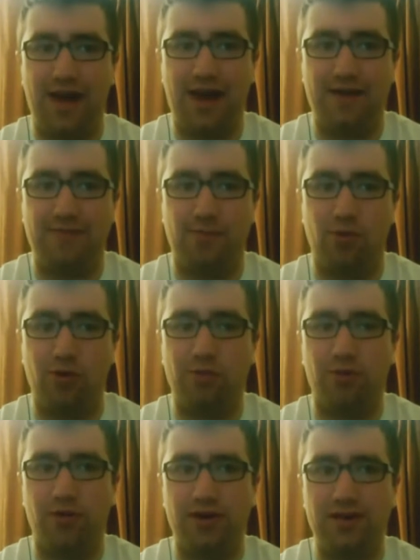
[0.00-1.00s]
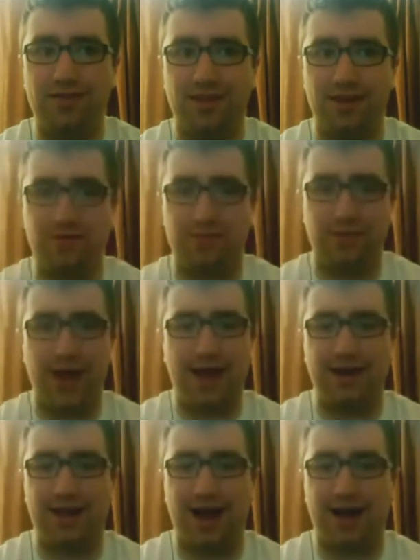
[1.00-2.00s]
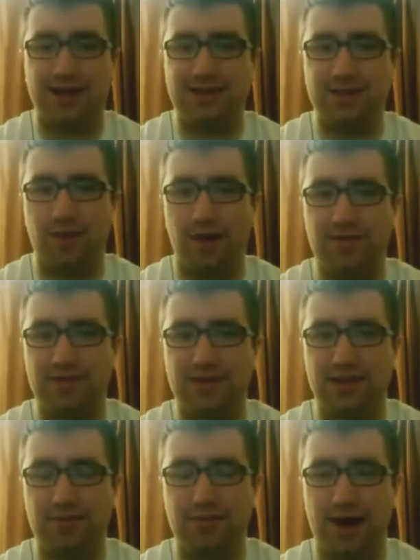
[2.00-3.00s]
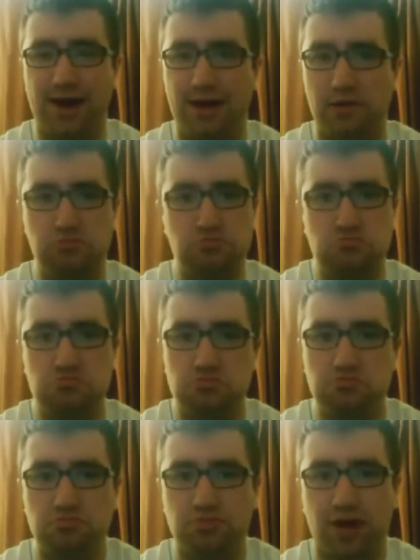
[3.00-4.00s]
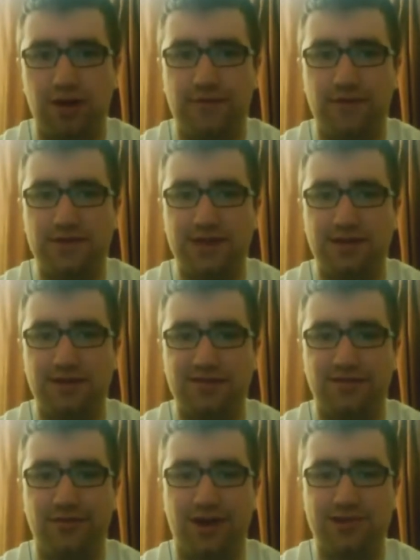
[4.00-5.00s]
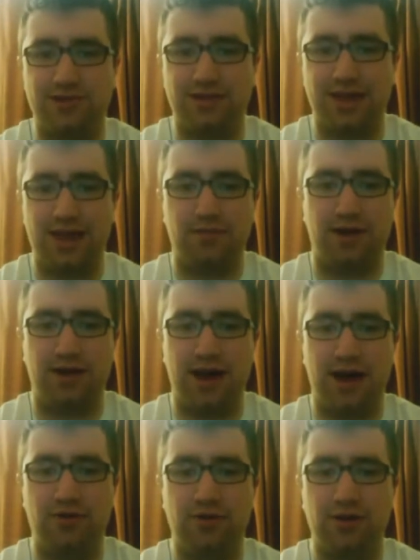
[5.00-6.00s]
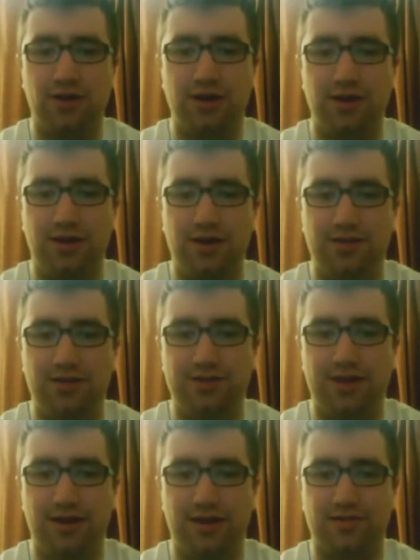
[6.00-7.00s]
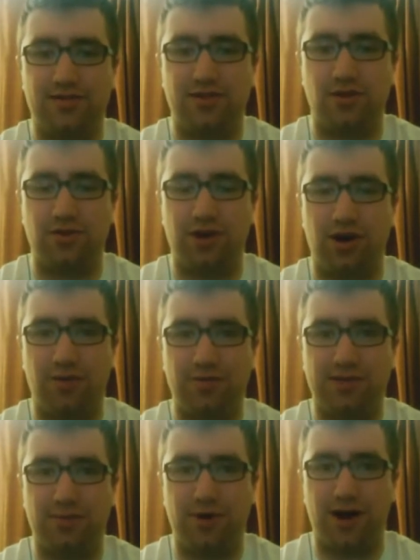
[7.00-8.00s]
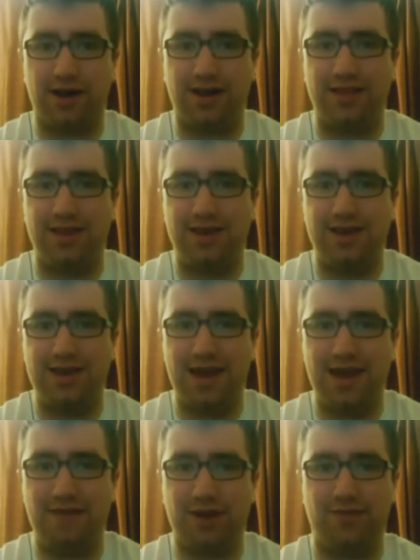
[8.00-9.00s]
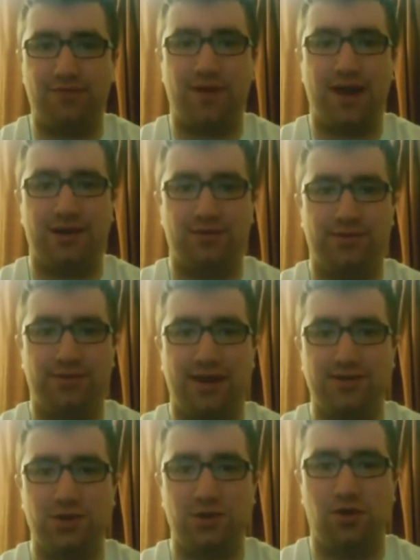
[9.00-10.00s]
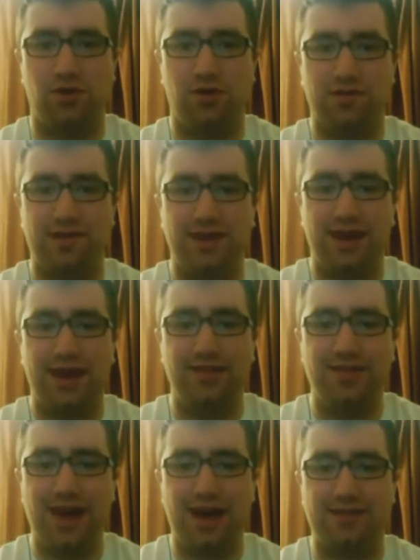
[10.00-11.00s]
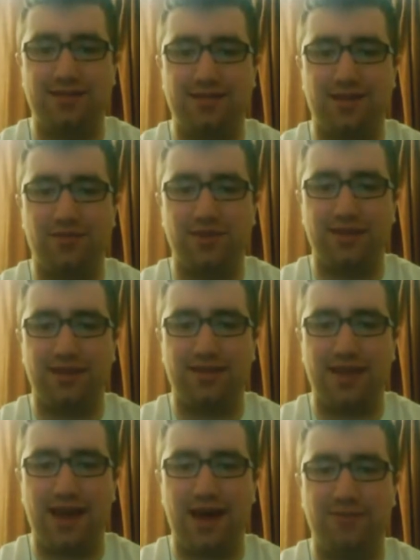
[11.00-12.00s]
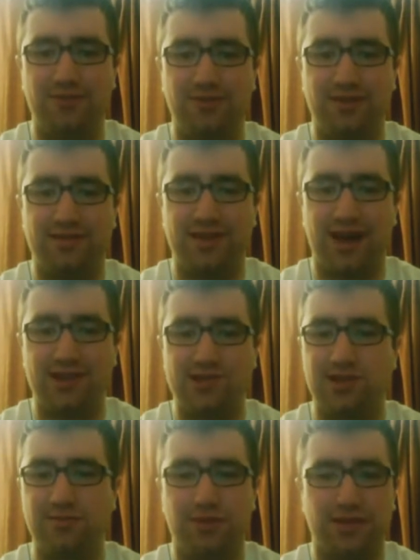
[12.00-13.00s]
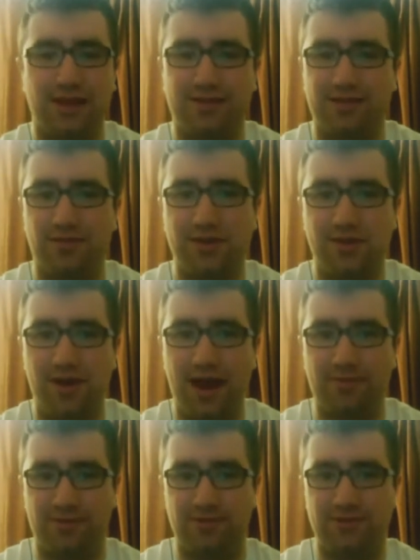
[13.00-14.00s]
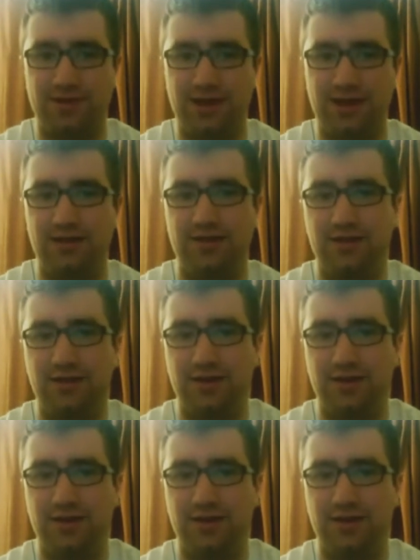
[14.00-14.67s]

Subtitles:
more poise than any hockey team I've seen in my probably 15 years of watching the game right now. They're so calm with the puck, and they never get rattled down 2 goals. And that is something that's absolutely astonishing, but that's something you absolutely need